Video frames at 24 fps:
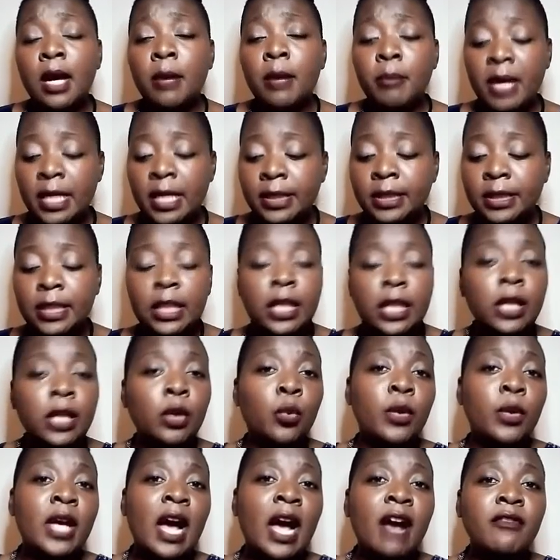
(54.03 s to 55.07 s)
Basically,
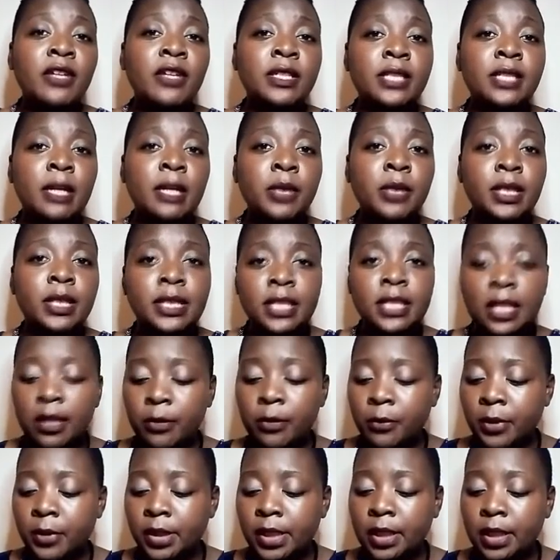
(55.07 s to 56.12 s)
we have a Zambian
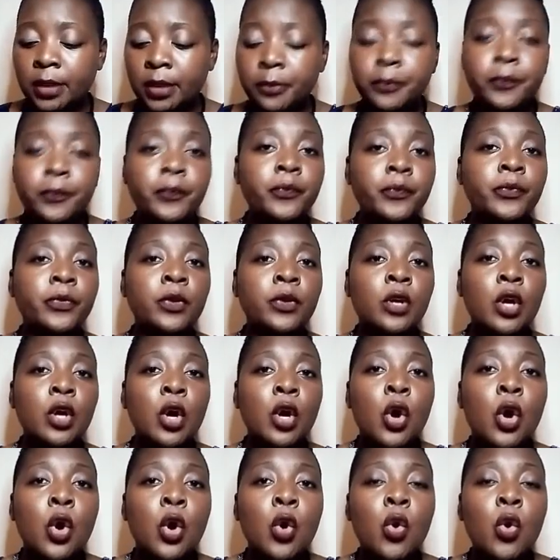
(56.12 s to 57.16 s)
celebrity
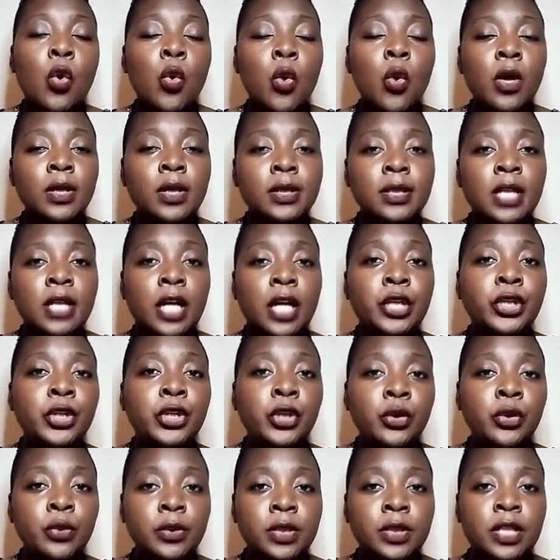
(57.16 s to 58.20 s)
who was
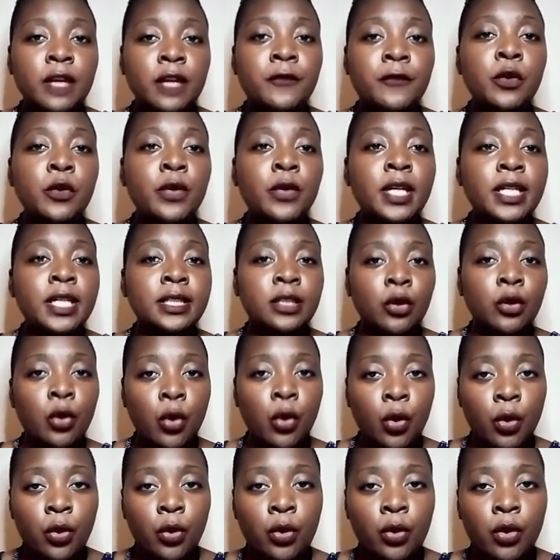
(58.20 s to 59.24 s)
accused a few years
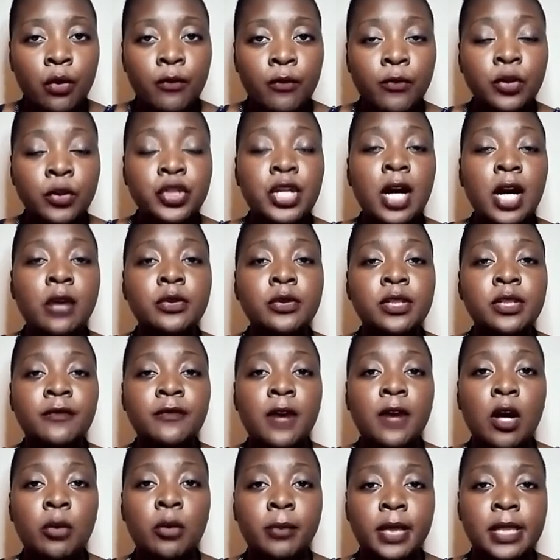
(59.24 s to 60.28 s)
ago for child
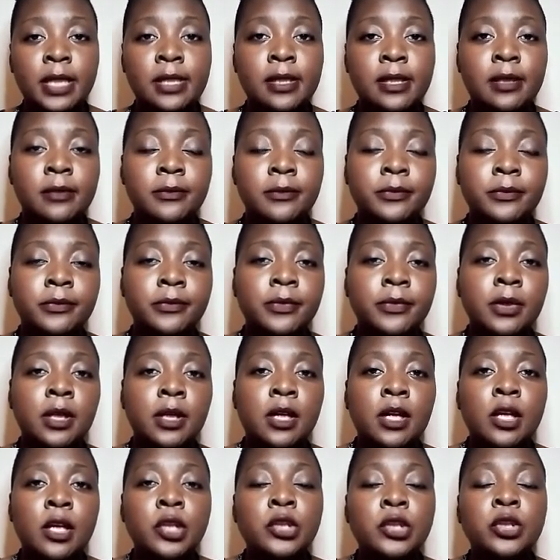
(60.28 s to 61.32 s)
defilement.
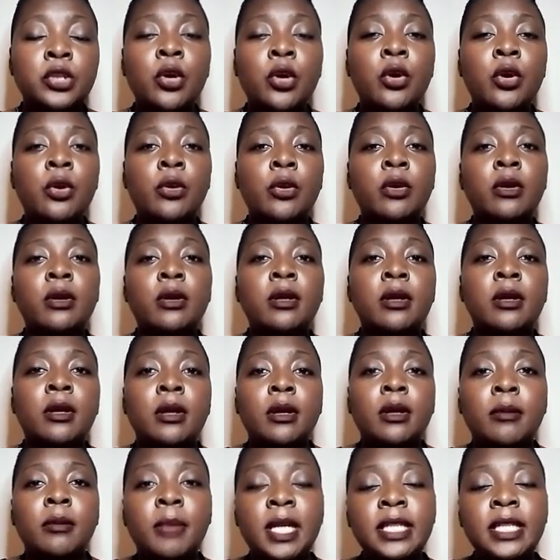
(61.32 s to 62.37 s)
So
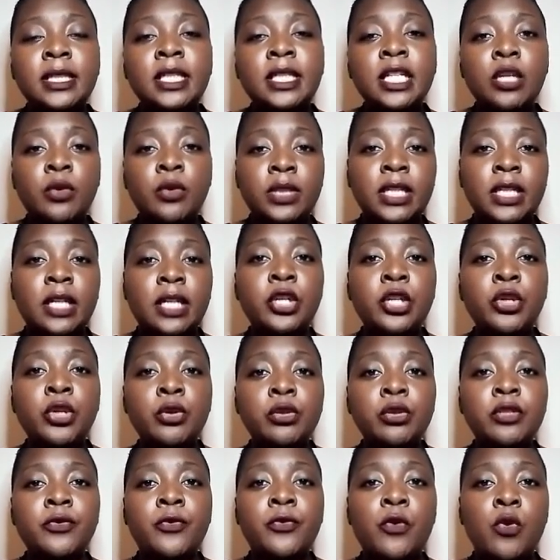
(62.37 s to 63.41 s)
basically, he was
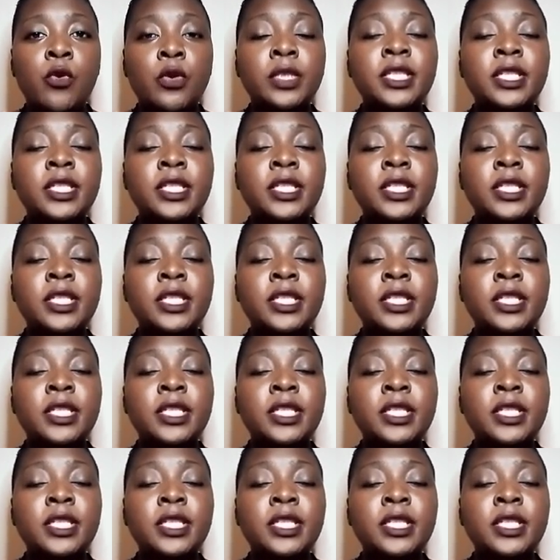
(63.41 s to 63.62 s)
accused for